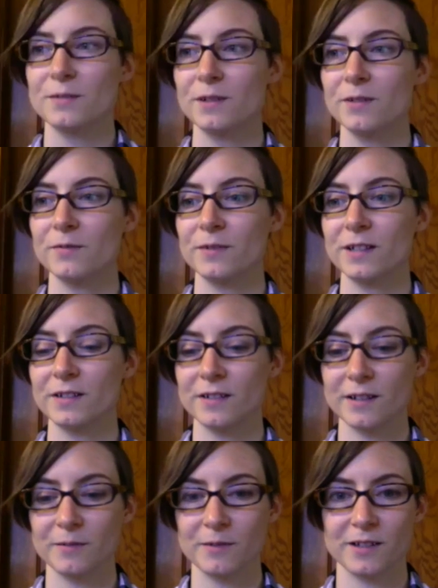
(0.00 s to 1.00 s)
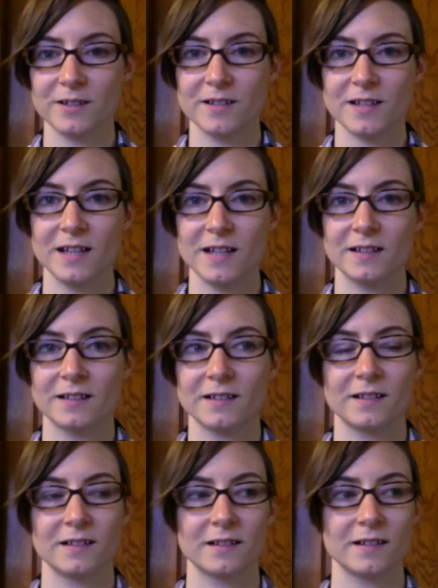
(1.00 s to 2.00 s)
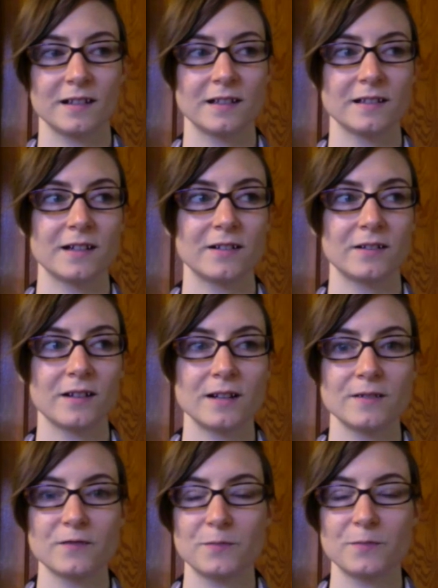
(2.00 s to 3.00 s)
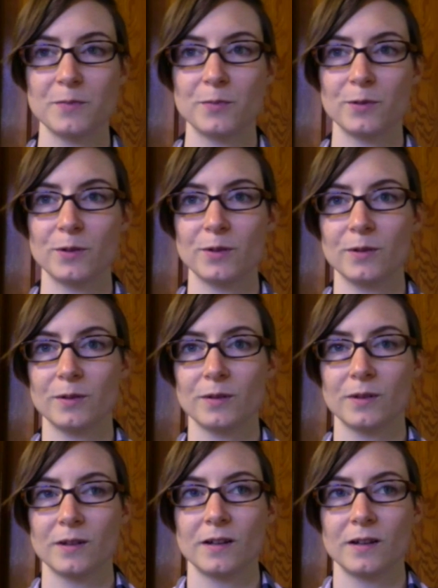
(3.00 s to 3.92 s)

want to reiterate what you're saying, and that a lot of people